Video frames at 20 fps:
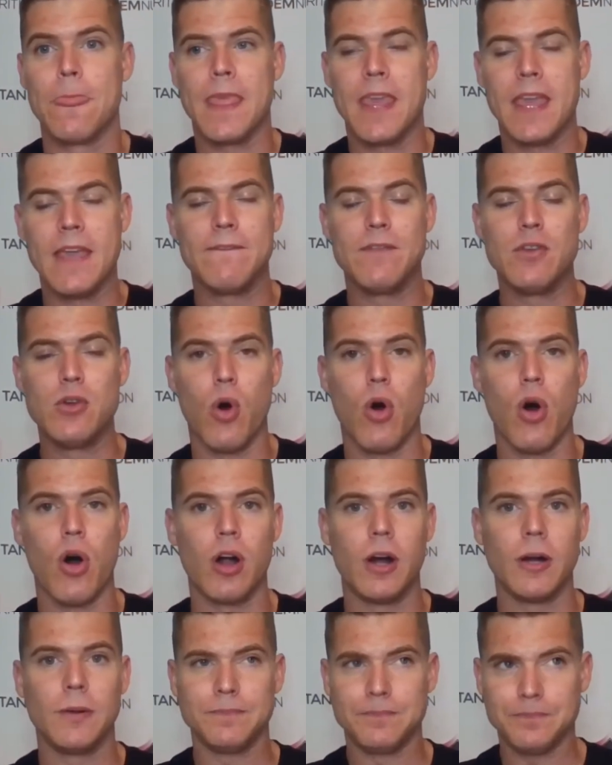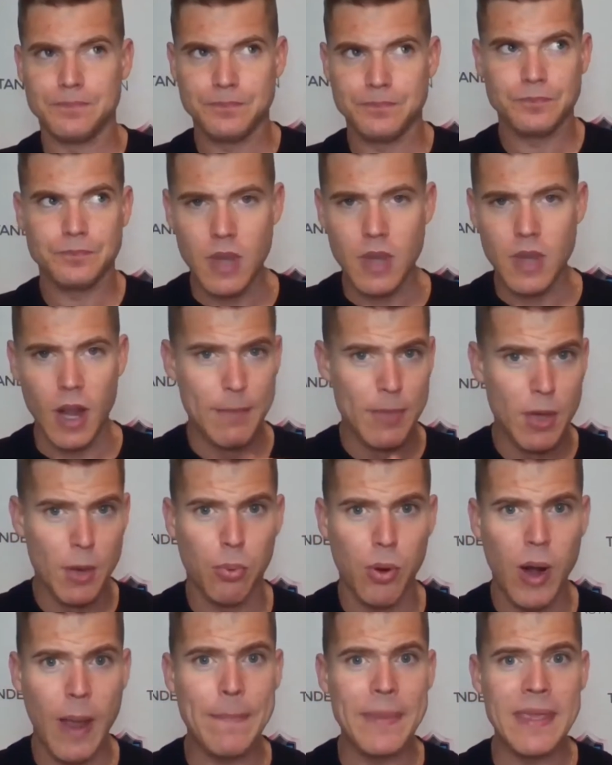if you are meal
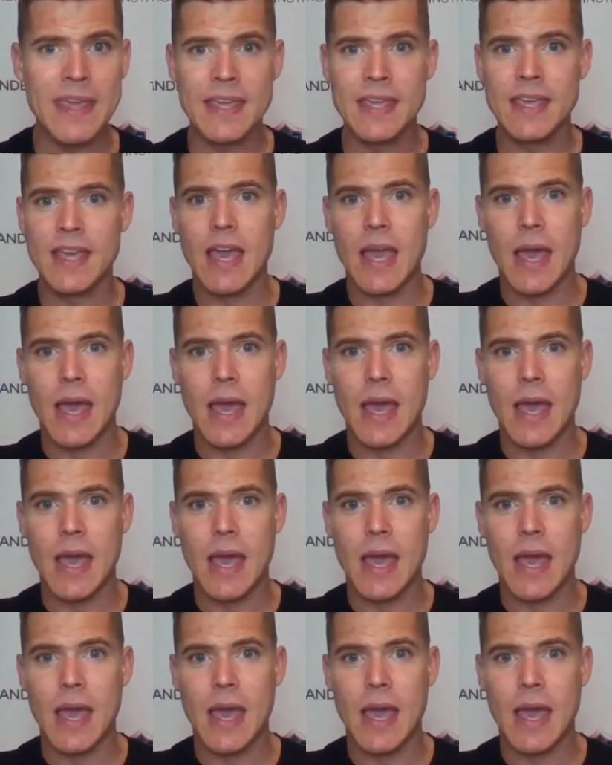prepping,